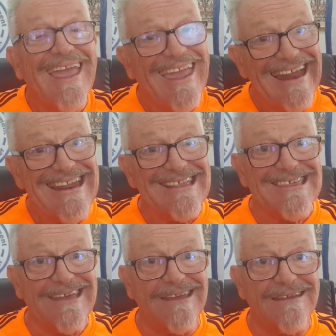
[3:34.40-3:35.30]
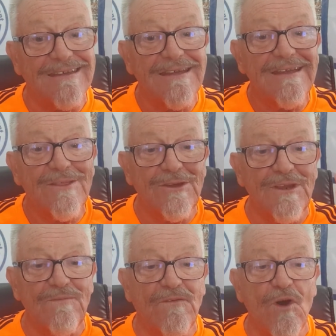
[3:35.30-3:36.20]
Anything that
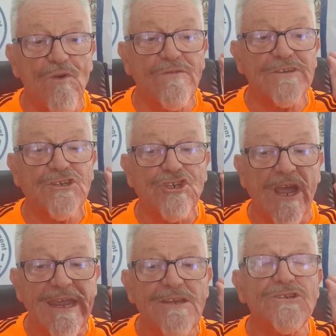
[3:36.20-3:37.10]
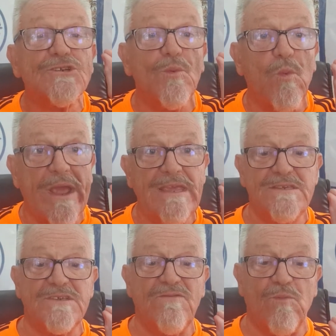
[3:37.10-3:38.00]
involves a change to
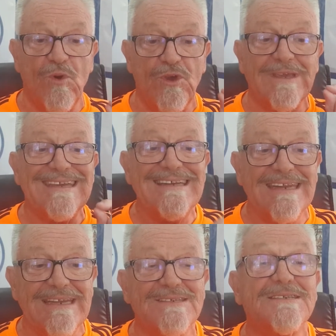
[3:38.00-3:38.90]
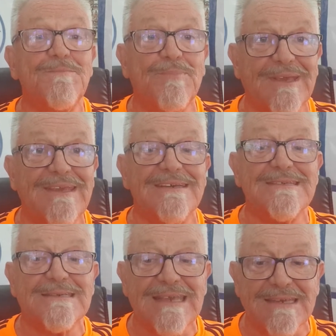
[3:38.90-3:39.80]
ways of working needs to be
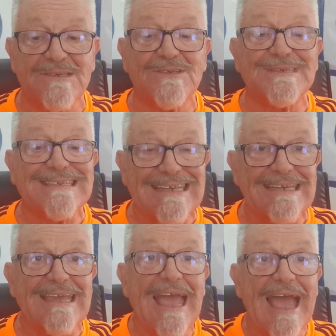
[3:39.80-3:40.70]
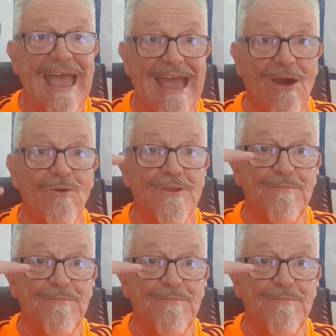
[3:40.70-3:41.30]
assessed to see how the